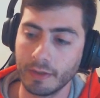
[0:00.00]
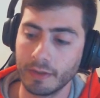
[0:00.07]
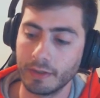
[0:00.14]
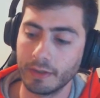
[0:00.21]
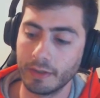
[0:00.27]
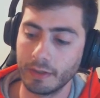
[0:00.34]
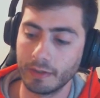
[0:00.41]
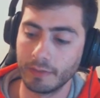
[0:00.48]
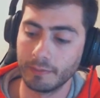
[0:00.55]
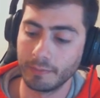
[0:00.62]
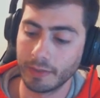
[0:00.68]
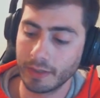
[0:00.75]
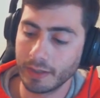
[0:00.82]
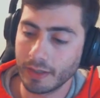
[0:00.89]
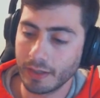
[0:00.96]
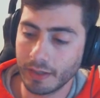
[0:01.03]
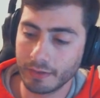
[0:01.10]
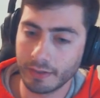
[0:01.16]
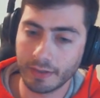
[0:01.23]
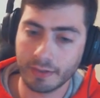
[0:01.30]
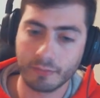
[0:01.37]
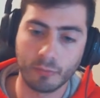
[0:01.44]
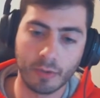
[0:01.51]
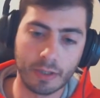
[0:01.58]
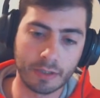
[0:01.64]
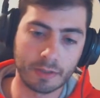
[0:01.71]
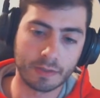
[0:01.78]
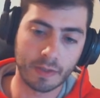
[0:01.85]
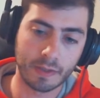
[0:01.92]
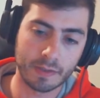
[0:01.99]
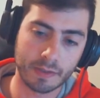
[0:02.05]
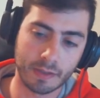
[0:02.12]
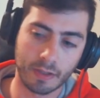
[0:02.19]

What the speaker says: And I like what it does.